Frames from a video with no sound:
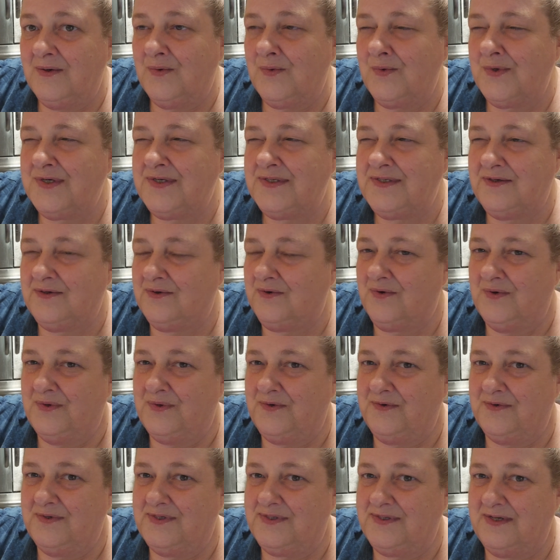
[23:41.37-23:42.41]
we're still going
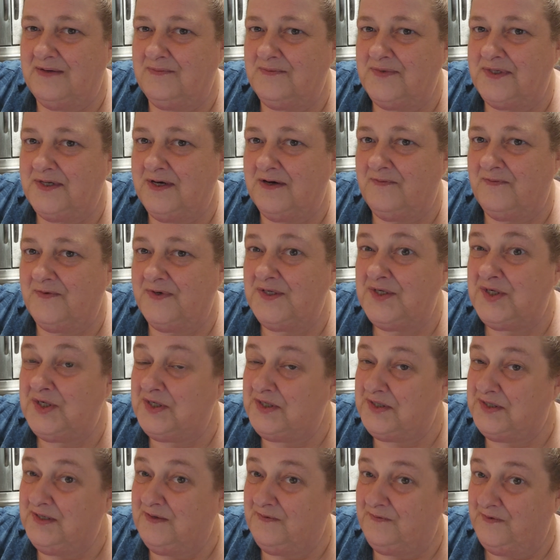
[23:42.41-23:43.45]
through the same stuff. It's
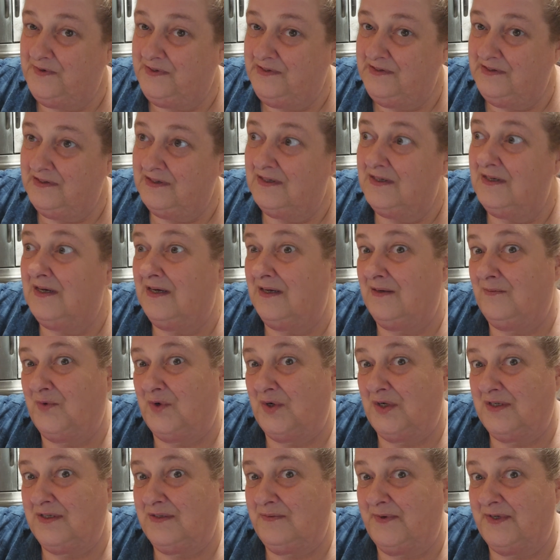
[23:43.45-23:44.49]
just different and
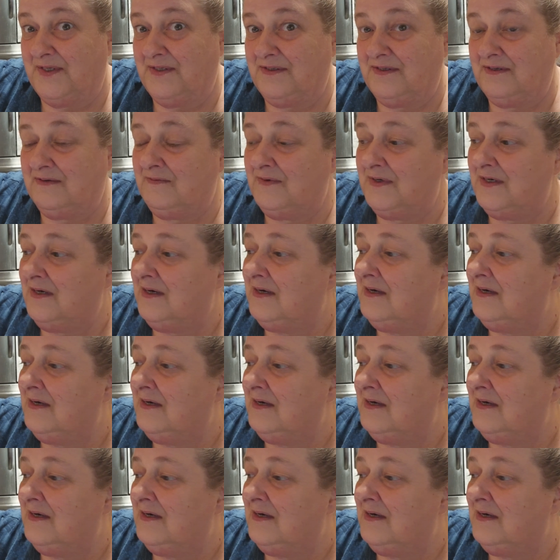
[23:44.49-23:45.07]
more expensive.